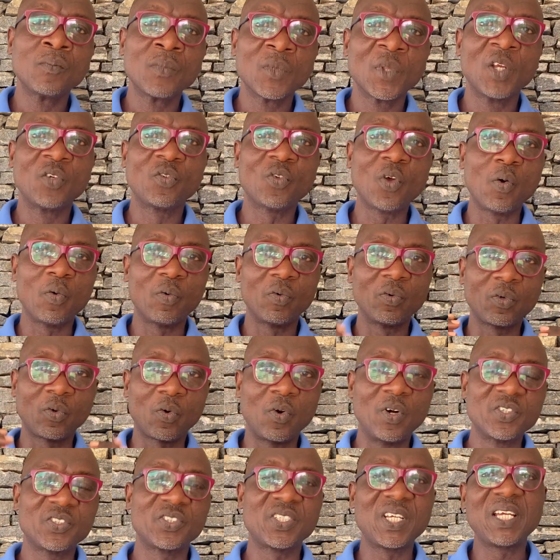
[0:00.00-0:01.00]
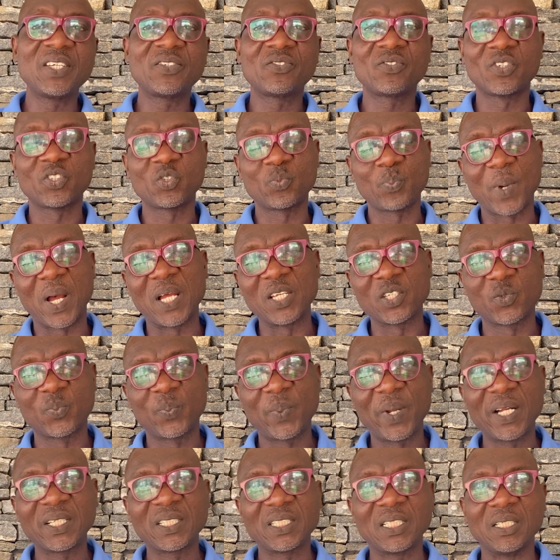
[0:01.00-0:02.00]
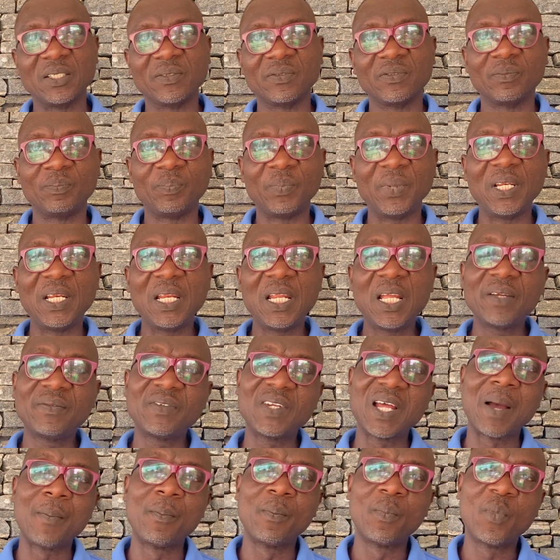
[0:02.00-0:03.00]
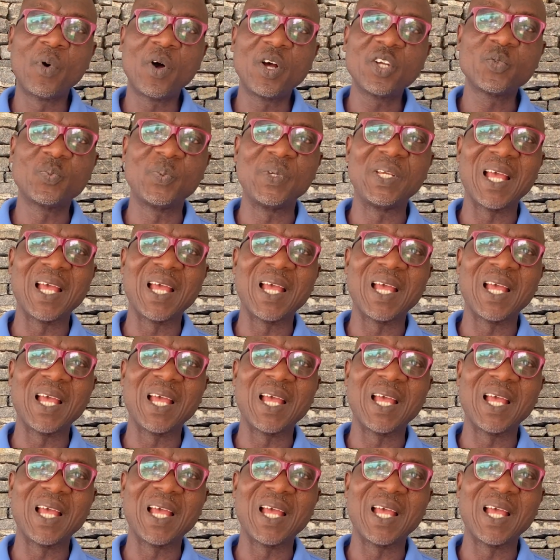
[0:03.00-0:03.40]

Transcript: So consensus perspective believe there must be